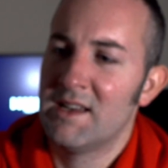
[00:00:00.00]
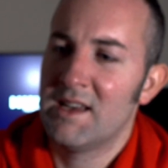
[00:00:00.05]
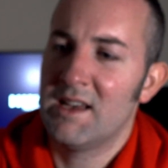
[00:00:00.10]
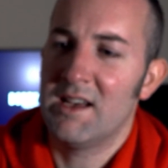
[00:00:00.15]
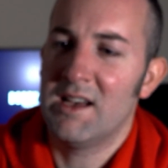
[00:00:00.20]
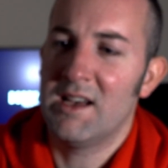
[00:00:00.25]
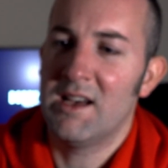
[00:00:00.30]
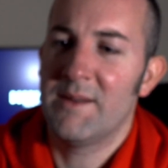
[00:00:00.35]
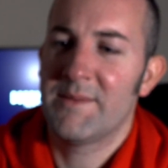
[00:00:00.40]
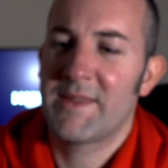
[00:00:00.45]

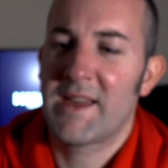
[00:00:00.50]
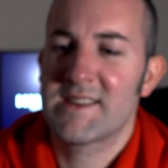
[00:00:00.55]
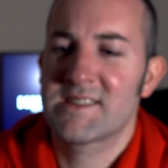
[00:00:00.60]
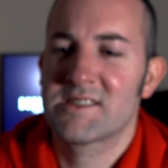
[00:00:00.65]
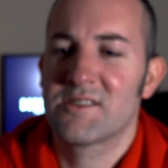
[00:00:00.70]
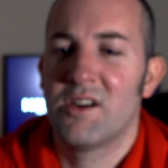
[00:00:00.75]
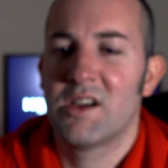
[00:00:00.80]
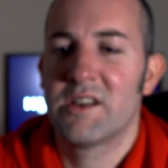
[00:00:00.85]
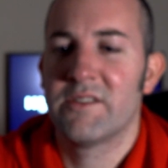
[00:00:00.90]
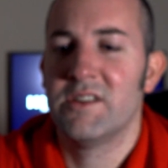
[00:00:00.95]
That's
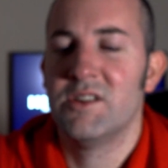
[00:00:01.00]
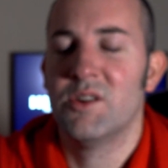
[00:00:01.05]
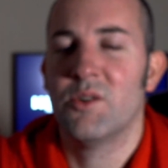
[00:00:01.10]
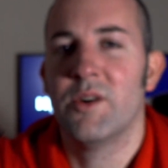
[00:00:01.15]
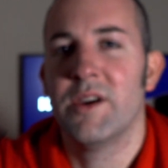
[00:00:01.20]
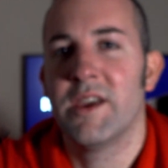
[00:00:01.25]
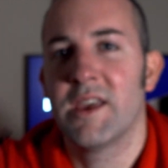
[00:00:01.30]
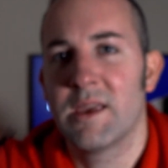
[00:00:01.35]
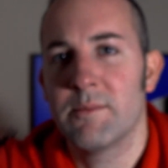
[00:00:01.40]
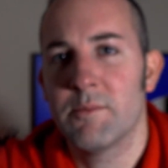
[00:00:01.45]
kind of
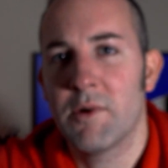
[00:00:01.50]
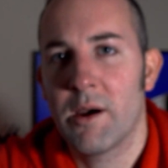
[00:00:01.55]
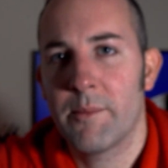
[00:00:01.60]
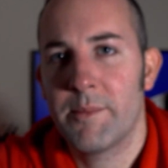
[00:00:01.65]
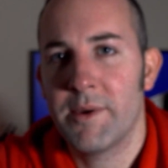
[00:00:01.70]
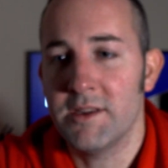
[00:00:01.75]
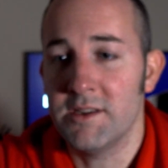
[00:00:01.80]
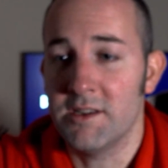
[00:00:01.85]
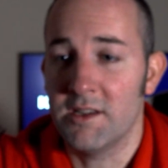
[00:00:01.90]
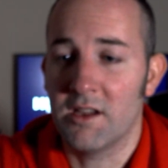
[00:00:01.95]
annoying in my
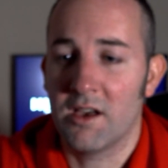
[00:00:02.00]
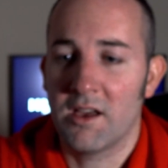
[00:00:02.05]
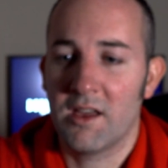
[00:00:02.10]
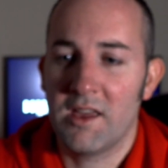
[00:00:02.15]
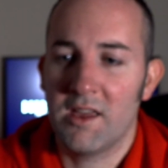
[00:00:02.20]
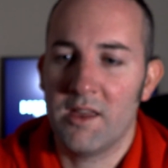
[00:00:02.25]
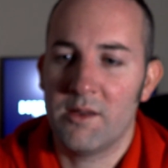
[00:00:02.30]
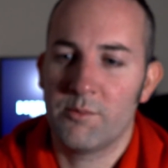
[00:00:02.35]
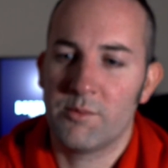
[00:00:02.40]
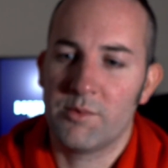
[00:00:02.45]
opinion.
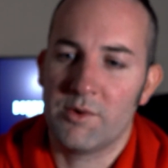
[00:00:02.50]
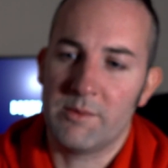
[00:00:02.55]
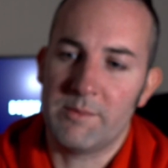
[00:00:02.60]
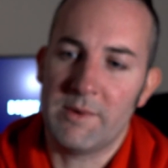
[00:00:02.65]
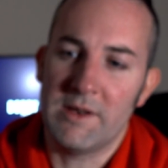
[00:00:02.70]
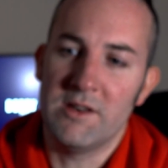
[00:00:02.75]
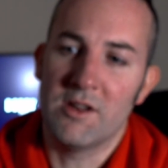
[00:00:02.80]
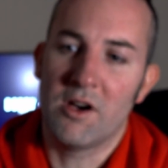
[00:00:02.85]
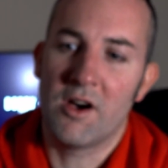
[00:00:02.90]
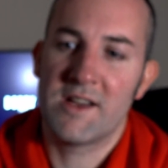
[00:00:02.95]
It would have
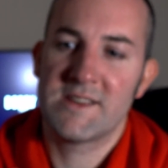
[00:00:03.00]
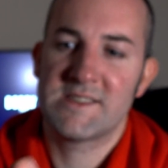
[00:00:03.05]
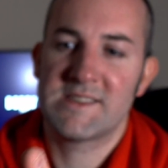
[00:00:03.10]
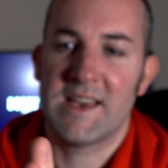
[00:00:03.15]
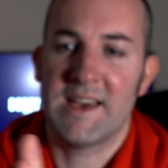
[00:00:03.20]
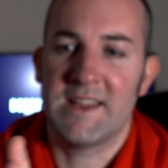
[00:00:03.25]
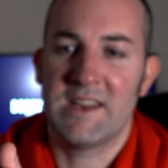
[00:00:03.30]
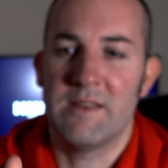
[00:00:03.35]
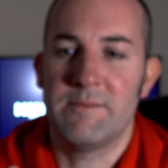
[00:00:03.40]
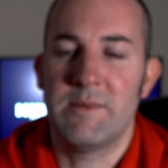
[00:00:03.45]
been nice
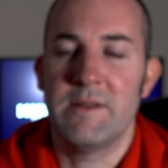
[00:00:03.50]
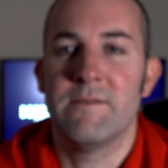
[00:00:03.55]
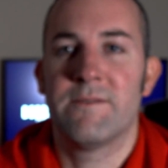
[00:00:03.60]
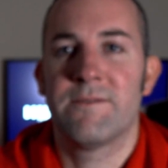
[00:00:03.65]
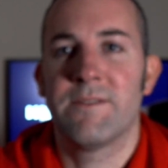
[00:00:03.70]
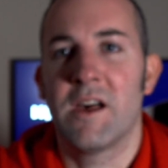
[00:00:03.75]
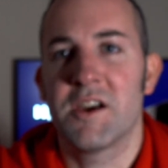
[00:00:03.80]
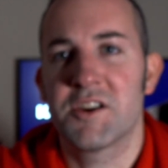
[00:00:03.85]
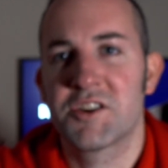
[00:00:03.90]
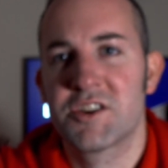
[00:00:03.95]
had it been
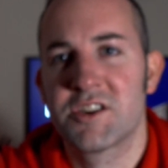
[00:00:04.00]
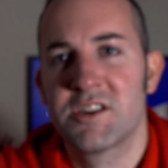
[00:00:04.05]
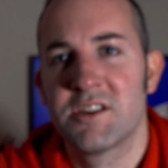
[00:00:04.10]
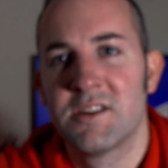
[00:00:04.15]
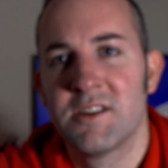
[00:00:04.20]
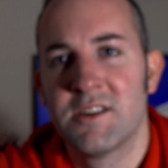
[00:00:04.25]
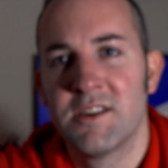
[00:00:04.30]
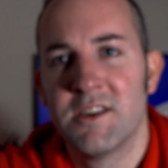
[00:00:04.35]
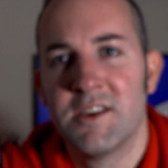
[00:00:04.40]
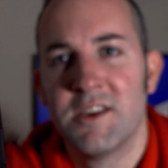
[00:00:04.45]
flush
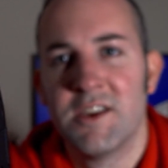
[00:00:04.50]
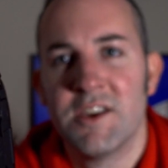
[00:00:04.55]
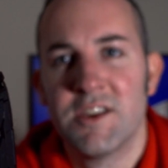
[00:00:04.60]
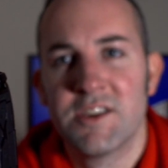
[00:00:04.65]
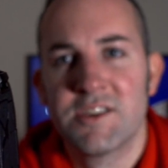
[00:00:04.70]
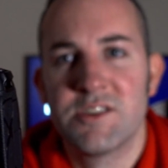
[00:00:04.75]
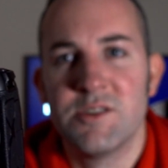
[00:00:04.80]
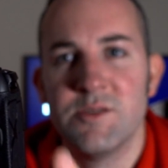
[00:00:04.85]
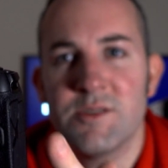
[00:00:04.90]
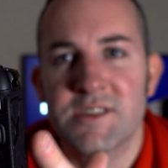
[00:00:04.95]

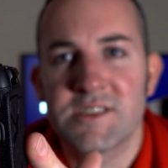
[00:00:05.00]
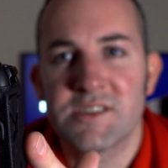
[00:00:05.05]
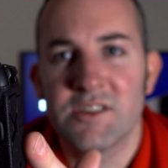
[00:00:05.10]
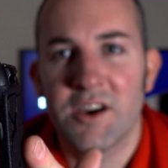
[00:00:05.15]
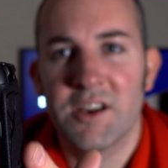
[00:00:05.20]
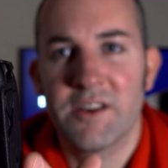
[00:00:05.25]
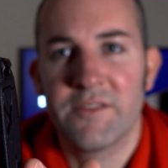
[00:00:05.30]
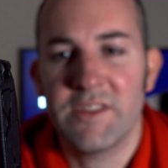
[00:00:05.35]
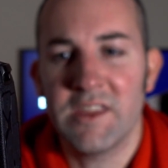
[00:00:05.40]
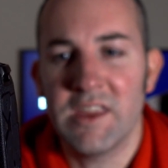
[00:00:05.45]
to the
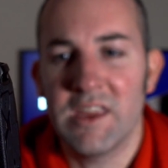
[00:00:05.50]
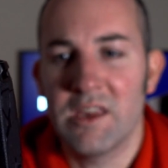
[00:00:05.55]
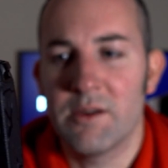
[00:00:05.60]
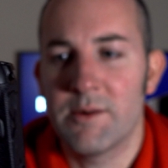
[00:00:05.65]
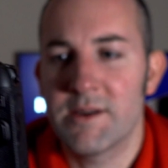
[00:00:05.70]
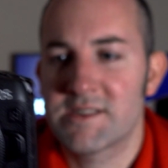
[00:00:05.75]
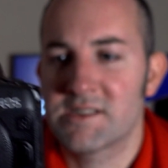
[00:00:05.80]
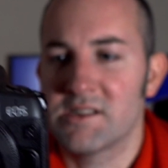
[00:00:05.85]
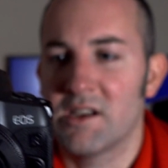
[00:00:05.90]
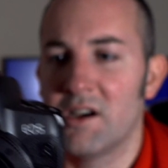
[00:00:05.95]
side of the
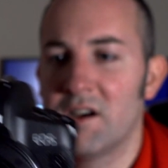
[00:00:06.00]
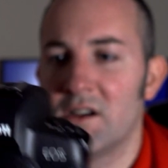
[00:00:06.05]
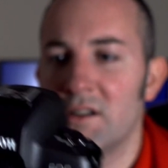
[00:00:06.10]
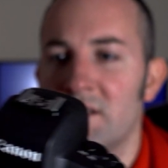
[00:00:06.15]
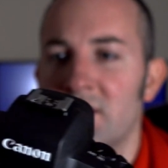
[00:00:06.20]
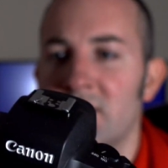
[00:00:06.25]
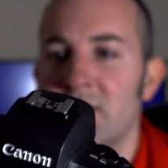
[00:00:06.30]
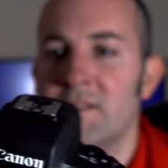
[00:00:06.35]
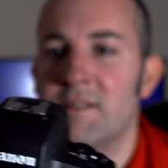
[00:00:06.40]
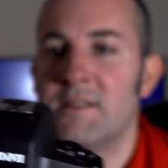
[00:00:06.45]
EOS R,
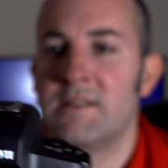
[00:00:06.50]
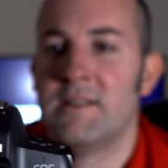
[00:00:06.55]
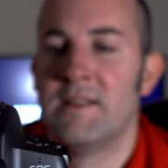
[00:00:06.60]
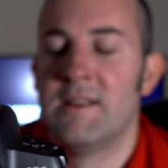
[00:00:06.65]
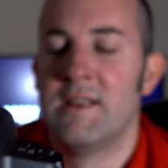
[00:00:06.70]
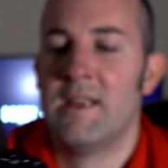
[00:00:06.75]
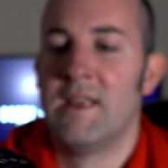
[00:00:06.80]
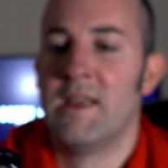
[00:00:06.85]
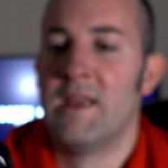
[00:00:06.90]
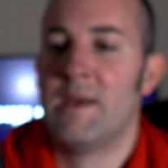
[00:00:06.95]

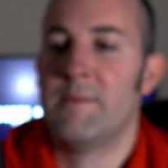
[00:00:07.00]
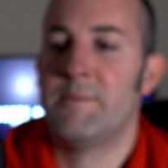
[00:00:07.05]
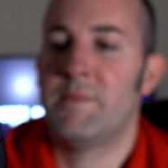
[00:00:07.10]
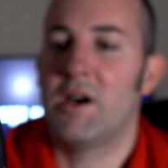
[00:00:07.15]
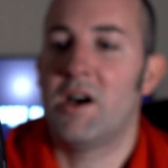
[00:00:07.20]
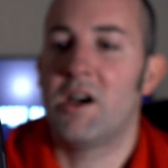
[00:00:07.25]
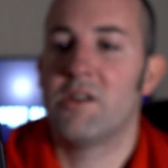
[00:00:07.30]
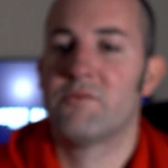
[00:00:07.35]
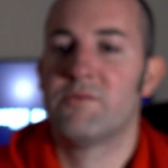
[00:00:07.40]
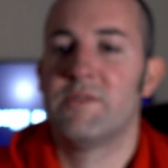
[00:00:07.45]
but
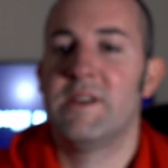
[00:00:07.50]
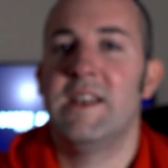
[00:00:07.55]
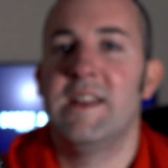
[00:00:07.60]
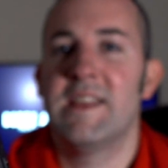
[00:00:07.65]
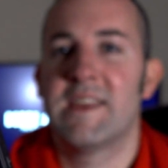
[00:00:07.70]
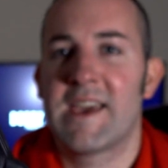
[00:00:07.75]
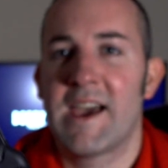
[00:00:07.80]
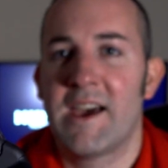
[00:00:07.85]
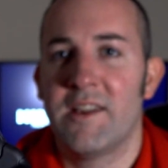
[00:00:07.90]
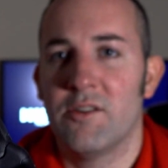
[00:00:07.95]
I really
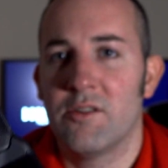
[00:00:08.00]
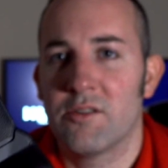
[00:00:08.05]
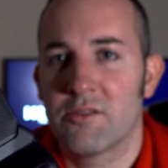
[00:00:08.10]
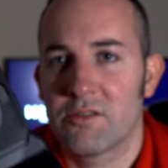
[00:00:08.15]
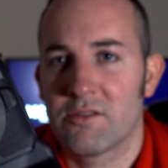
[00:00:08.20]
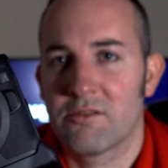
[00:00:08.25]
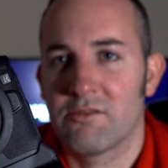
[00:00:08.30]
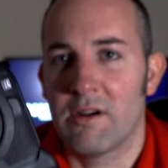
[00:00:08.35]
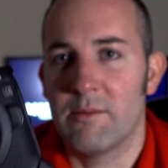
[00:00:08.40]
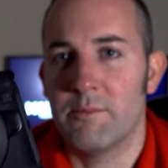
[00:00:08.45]
cannot
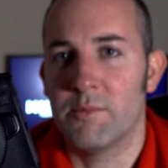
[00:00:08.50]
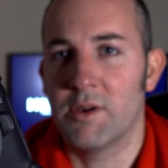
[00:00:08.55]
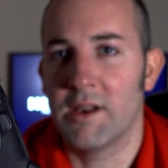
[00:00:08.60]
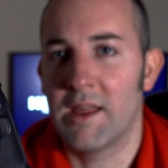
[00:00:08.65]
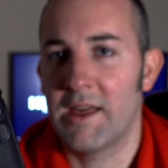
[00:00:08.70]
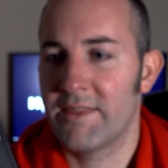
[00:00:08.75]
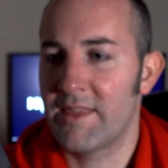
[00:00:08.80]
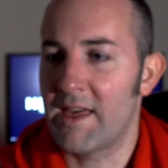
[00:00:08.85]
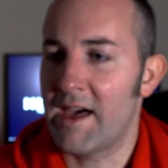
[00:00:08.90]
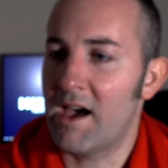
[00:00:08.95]
grumble
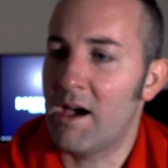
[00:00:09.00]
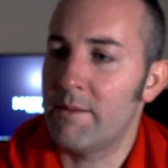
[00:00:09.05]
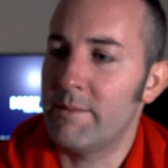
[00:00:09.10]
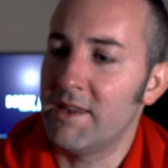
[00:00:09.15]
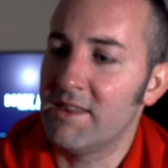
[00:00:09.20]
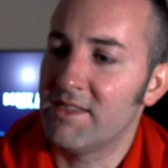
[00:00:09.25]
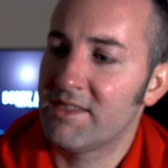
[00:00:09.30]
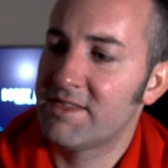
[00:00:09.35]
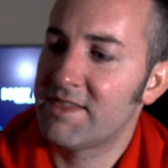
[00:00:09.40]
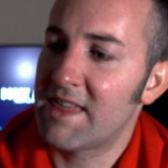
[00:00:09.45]
at that. I
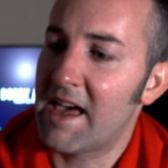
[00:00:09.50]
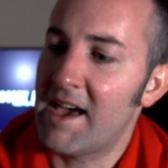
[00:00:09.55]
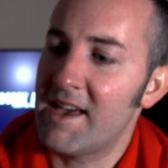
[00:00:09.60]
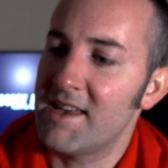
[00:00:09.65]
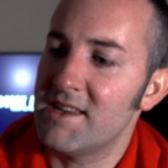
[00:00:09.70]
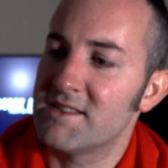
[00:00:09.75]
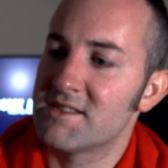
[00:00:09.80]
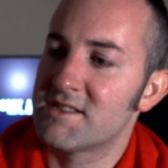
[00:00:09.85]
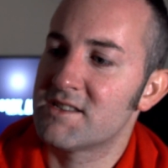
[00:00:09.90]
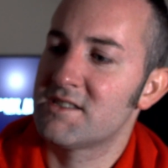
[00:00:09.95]
mean,
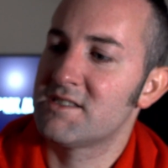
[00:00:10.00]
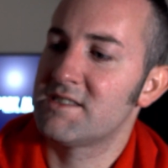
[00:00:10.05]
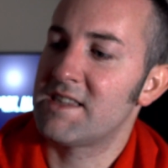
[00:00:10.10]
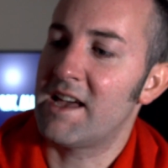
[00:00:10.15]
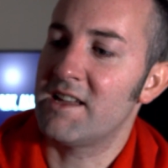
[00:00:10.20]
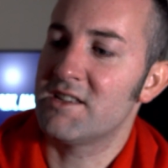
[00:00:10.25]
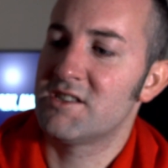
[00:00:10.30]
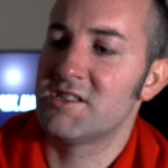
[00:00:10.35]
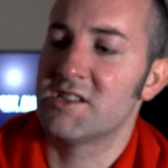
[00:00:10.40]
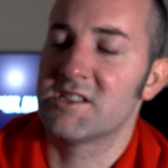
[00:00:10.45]

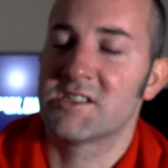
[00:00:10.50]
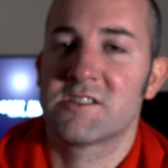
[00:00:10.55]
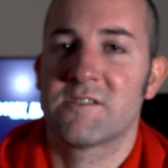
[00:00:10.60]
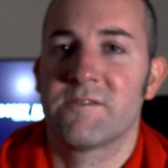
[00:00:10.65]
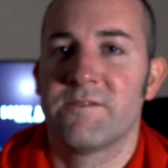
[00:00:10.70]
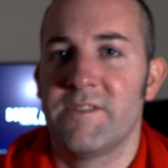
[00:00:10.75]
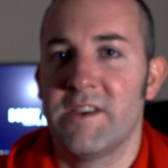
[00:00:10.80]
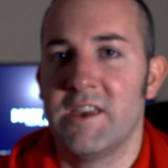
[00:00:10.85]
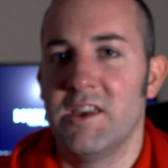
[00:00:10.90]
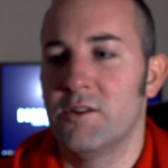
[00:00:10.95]
that just
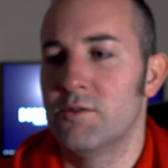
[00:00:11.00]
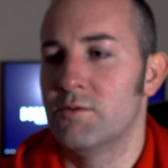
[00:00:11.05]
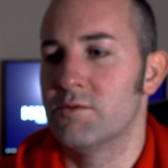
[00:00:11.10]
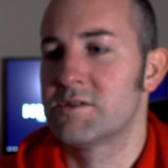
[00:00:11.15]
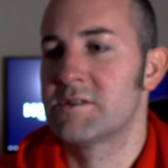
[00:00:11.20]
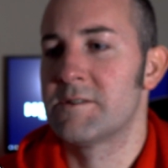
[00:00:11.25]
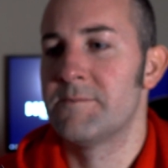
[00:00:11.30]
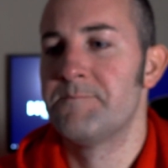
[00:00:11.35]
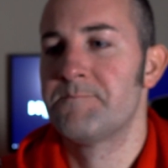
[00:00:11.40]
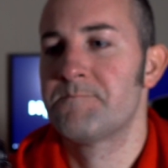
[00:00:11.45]

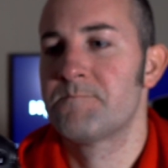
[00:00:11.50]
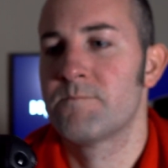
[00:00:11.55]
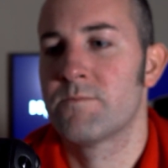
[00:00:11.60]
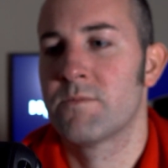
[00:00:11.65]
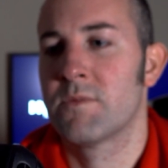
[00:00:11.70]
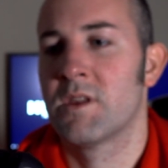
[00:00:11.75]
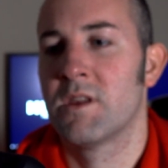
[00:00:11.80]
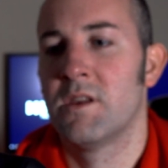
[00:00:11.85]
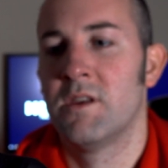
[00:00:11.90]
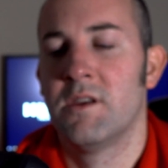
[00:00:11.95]
feels
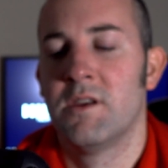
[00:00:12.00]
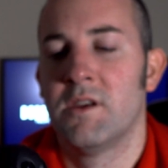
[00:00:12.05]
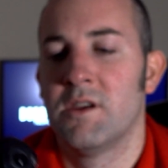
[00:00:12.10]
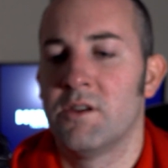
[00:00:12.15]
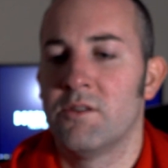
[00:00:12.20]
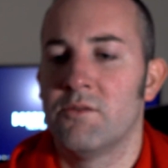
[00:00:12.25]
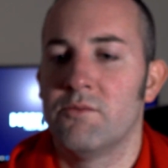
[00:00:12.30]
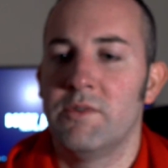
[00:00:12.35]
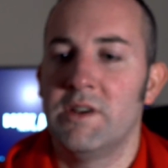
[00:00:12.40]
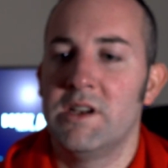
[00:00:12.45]

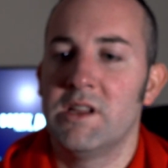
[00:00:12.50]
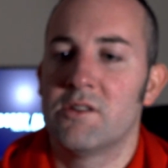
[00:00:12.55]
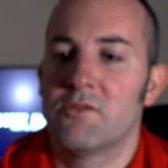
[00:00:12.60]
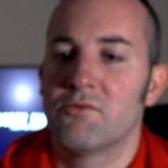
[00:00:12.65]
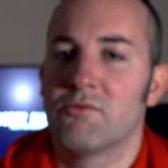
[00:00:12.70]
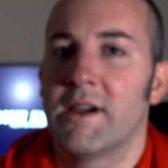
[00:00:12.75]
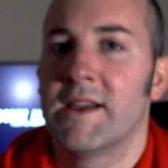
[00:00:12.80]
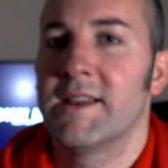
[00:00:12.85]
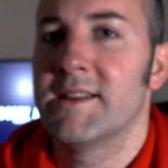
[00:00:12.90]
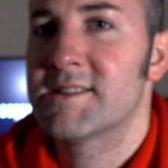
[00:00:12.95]
really
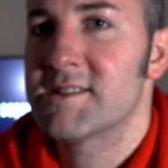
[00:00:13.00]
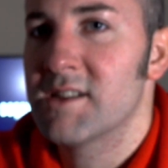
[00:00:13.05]
great.